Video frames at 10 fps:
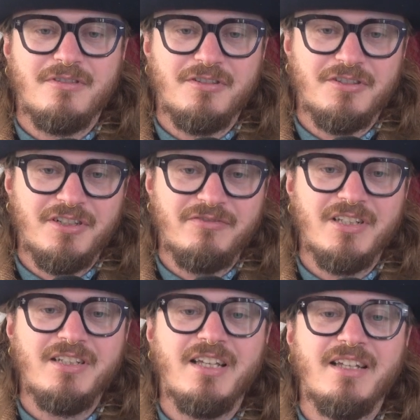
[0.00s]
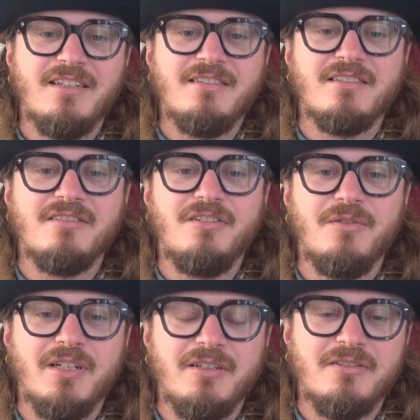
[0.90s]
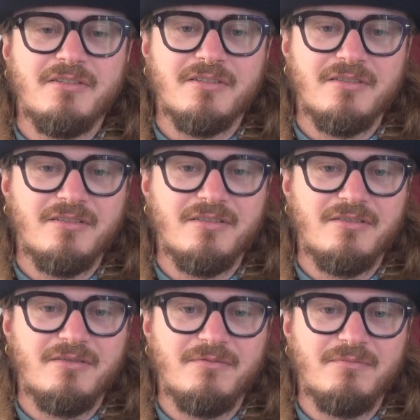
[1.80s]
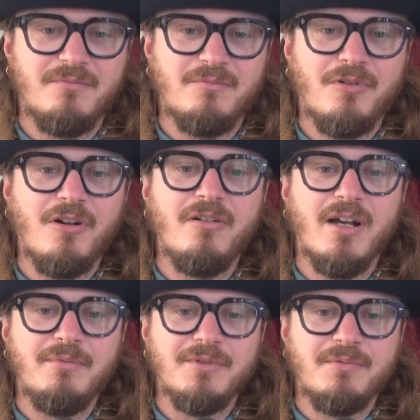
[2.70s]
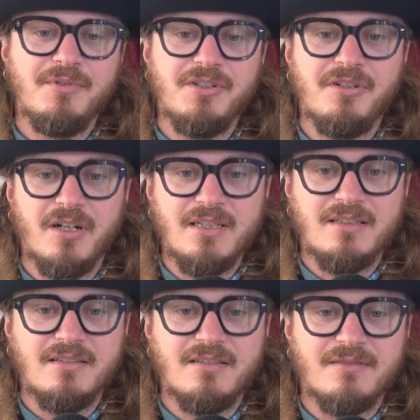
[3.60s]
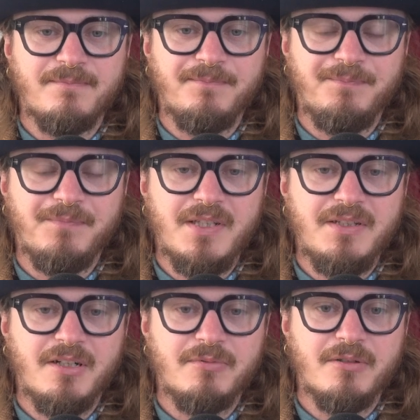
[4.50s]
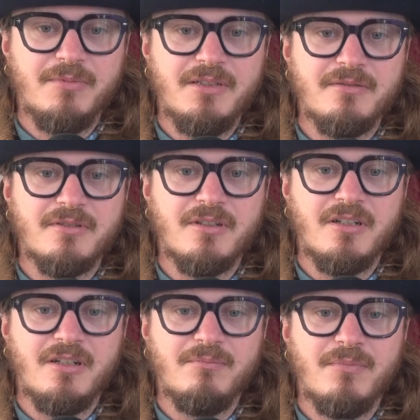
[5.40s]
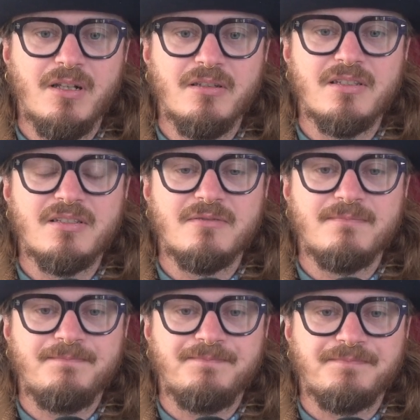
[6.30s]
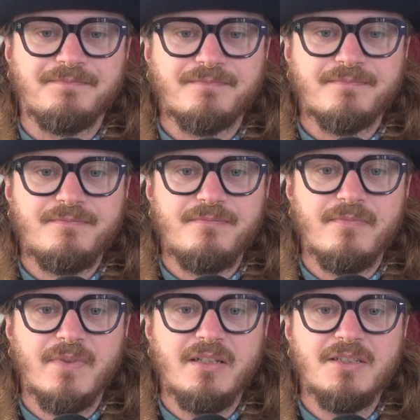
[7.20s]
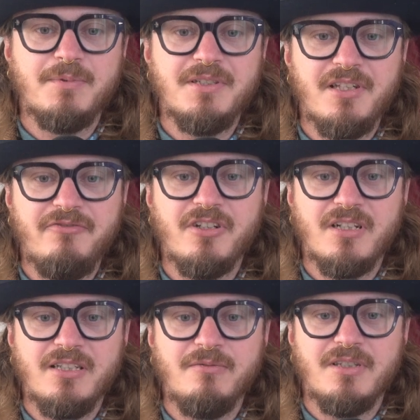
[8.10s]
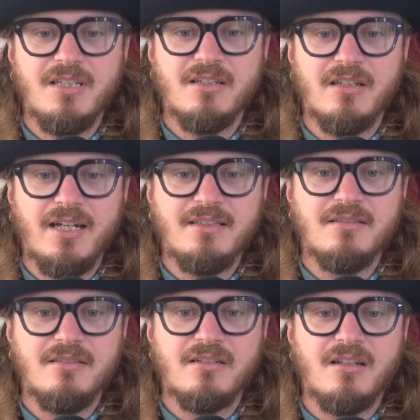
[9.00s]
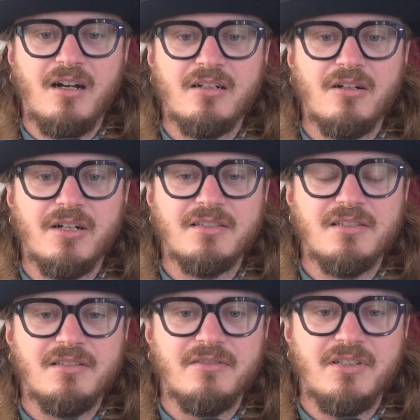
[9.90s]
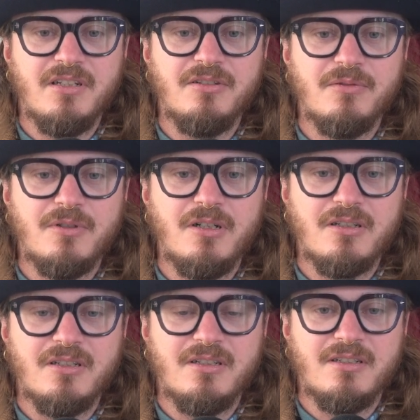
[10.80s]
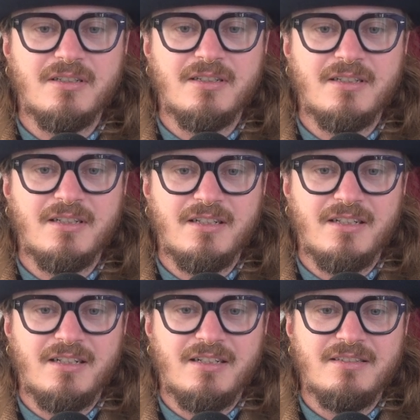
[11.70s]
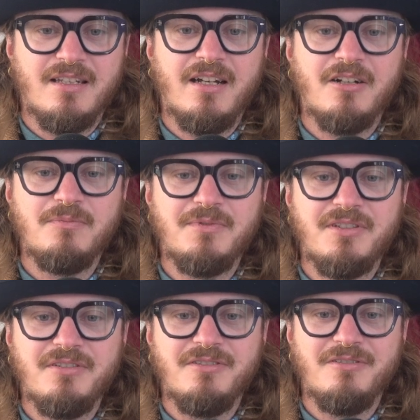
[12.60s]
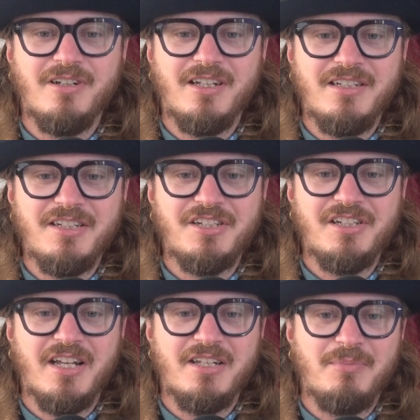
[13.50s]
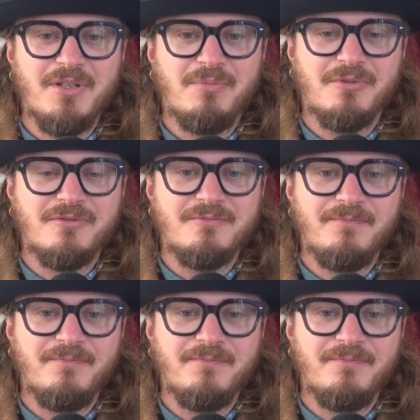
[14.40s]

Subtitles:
shifting gears and doing programs with the goddesses in the upcoming months, specifically with the enlightened dark goddesses of the underworld, to help to initiate people